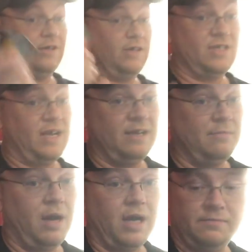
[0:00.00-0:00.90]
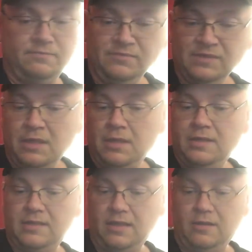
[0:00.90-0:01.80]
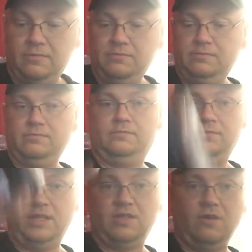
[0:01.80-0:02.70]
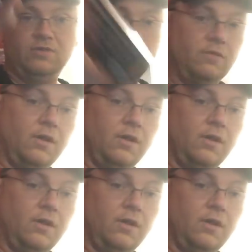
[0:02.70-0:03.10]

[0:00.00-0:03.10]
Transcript: good because I done bought it. So this goes to